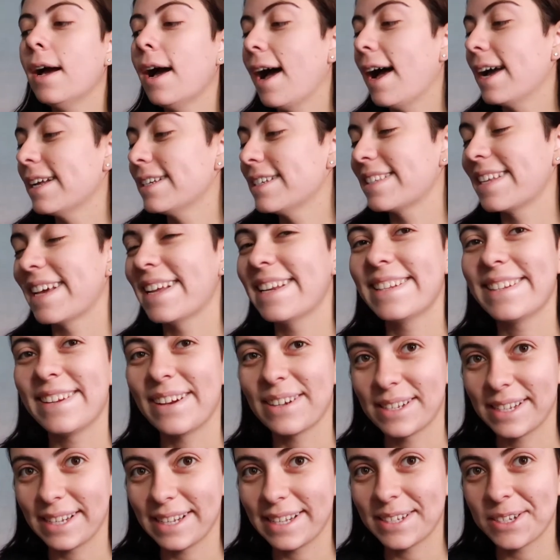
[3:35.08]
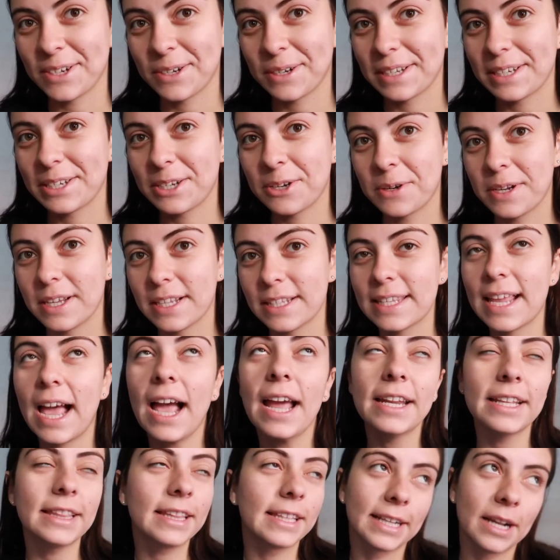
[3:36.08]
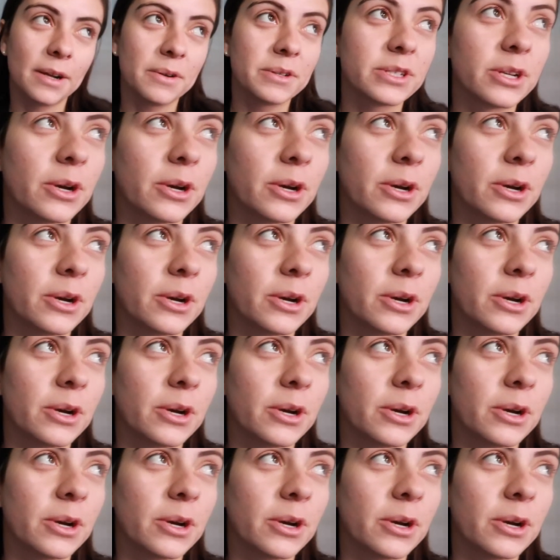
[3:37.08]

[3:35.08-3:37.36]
I decided not to get Dunkin' Donuts. I didn't think I was